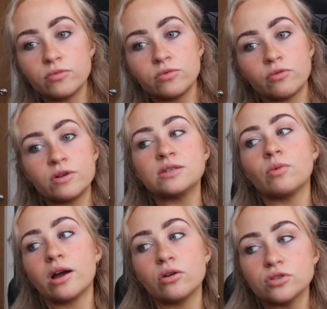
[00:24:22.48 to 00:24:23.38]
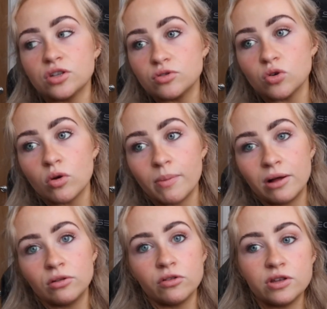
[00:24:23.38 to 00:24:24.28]
The reason why I also talk
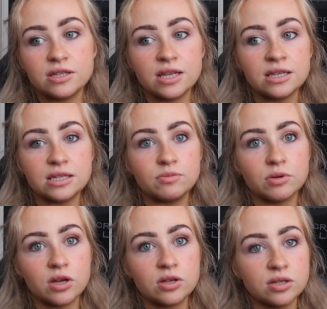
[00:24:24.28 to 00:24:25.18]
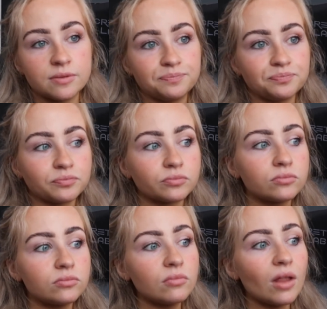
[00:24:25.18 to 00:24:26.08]
about a lot of these things is because
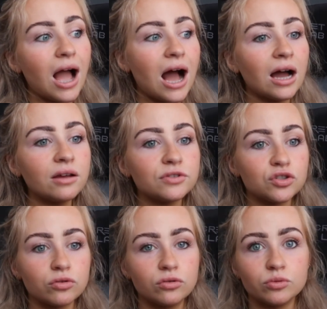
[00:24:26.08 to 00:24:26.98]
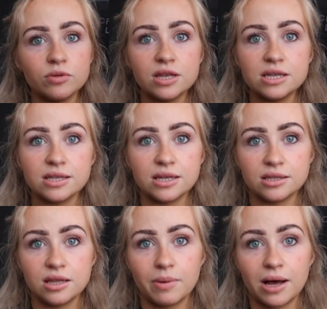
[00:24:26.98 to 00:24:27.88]
I've struggled with these things
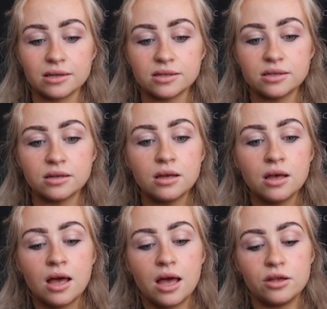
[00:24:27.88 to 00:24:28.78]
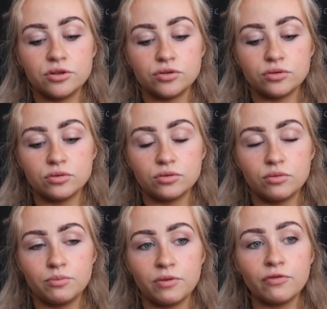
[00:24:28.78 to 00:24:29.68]
in the past, and
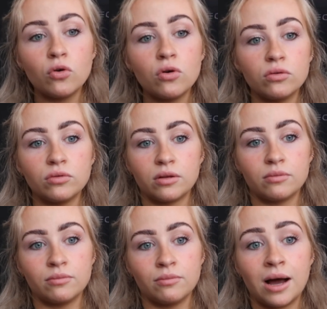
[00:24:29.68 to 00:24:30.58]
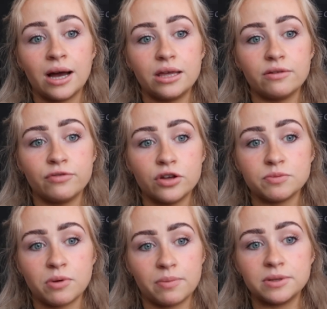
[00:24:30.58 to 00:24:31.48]
before my
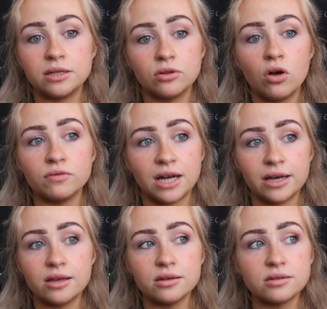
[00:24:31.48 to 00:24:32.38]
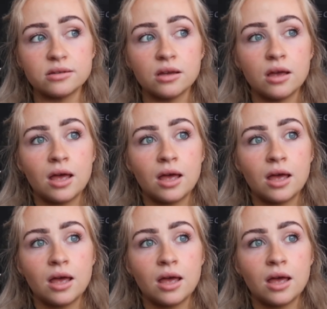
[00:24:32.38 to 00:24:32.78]
first prep I did a lot of diets,